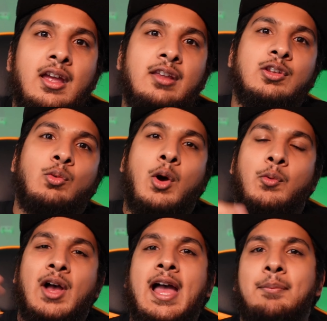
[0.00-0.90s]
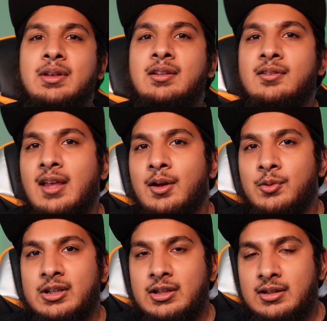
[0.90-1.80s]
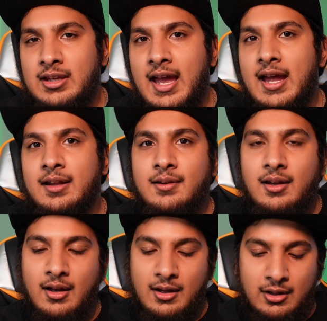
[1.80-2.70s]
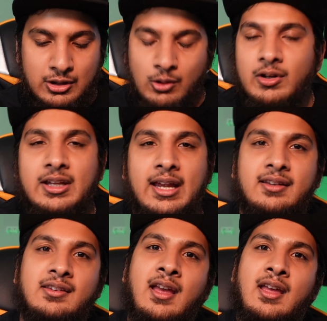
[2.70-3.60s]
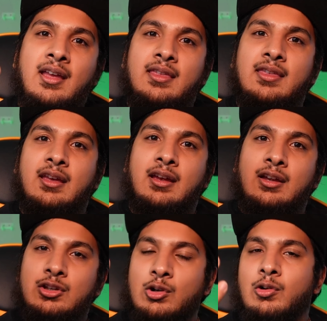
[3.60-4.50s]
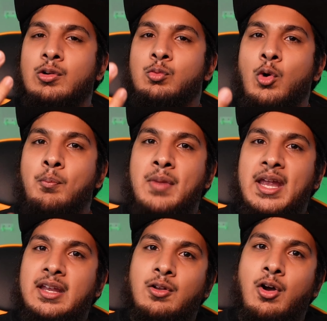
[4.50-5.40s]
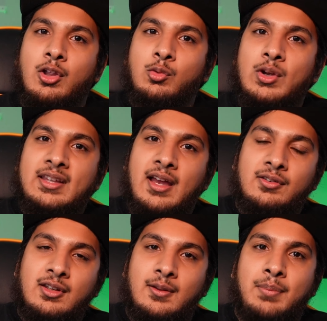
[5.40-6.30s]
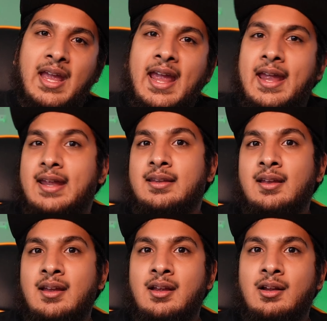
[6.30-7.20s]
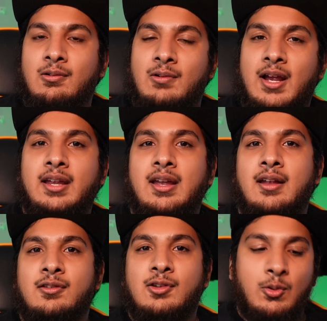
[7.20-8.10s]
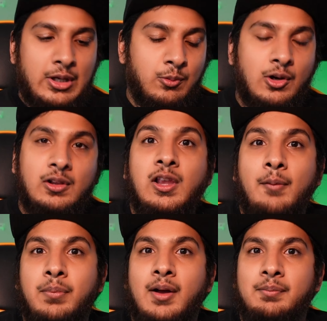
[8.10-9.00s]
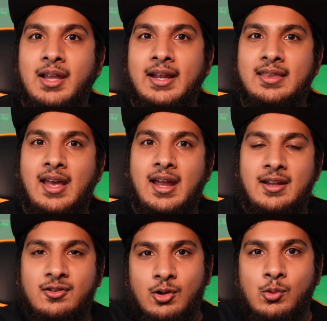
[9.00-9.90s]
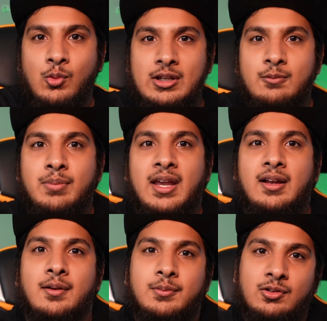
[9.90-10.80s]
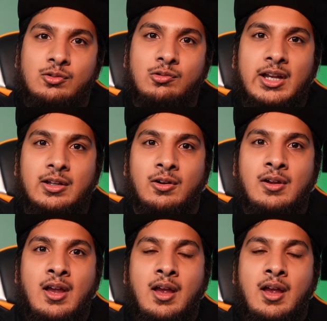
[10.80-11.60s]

And so what will happen is that when the cat urinates, the urine will make it all the way down to the pan, right? And so it will clump up like that. And so when you pick up the strainer,